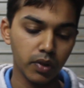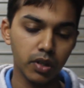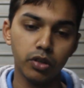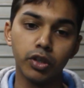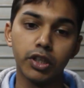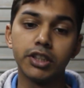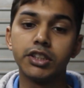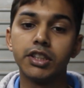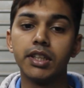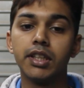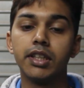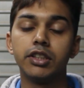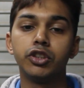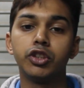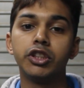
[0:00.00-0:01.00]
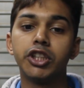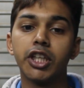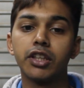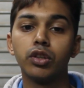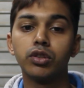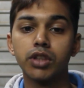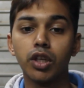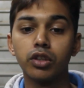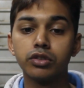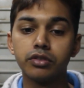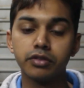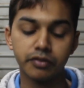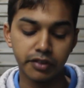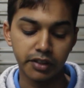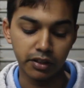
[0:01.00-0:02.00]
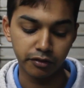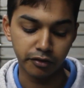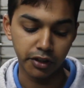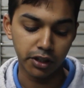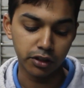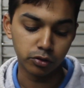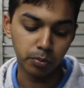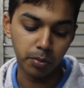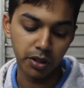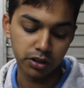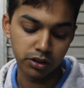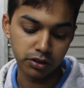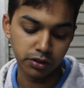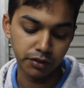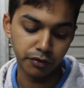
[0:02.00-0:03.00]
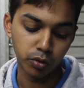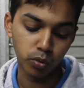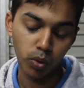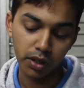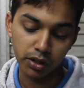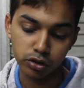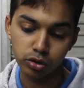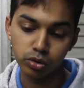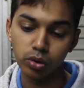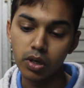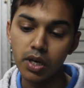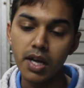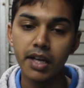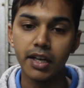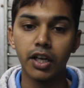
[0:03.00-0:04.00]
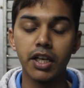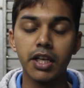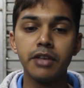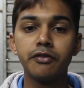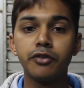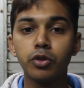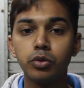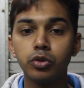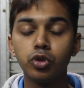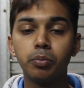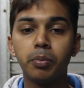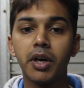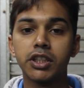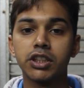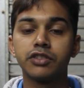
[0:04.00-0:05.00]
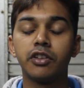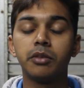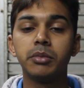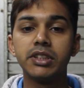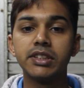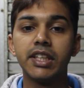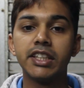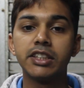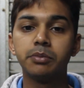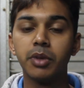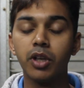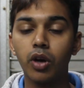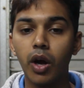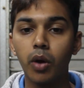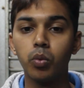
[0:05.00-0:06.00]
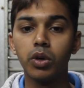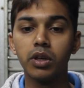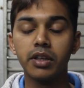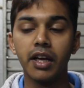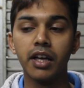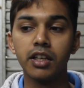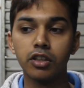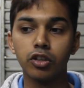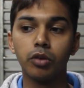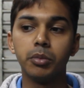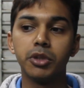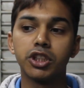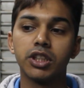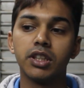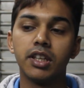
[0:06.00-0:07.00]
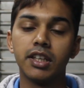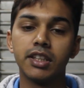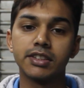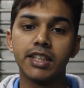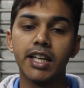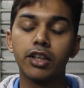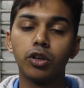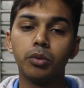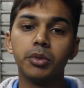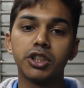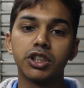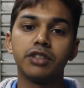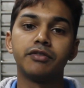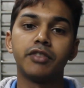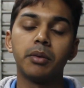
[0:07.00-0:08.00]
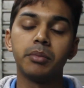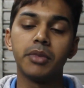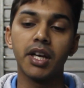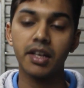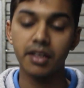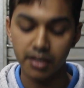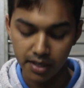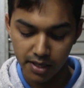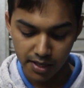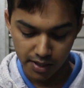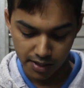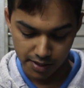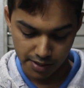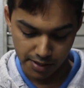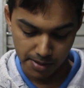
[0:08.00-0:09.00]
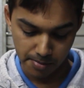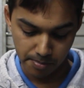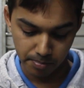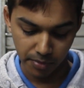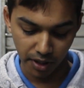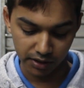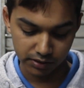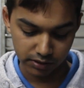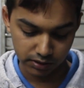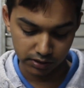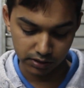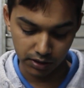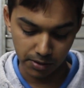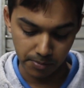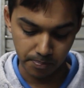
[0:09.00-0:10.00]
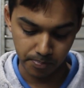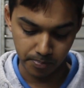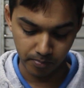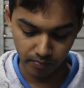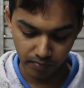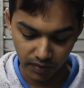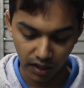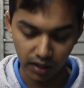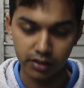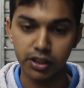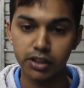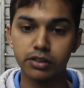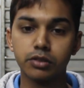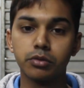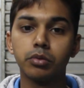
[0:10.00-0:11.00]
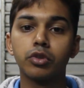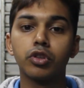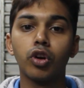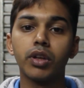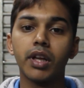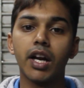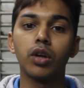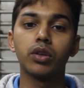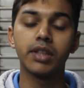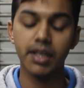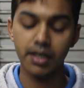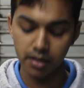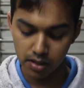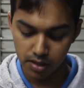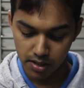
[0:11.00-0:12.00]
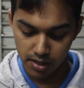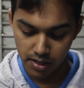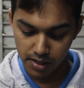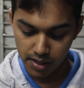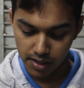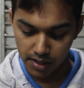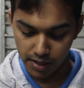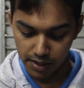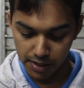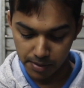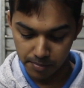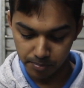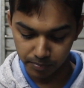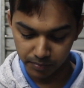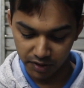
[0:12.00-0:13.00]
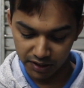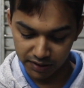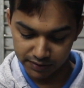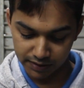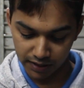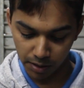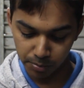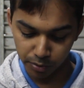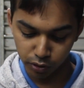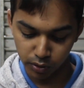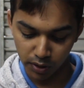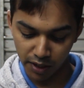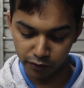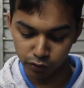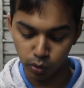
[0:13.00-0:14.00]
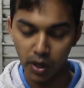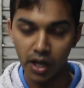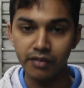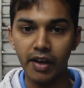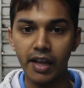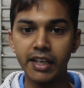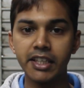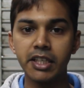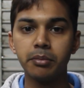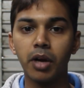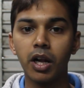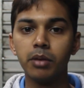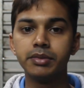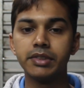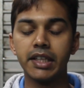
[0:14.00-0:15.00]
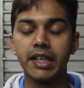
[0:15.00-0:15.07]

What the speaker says: you can check those out. Feel free to purchase if you want to. Now if you do purchase from these links below, I will get on the slight commission from them. That's just throw that out there. These happen to have 12 LED bulbs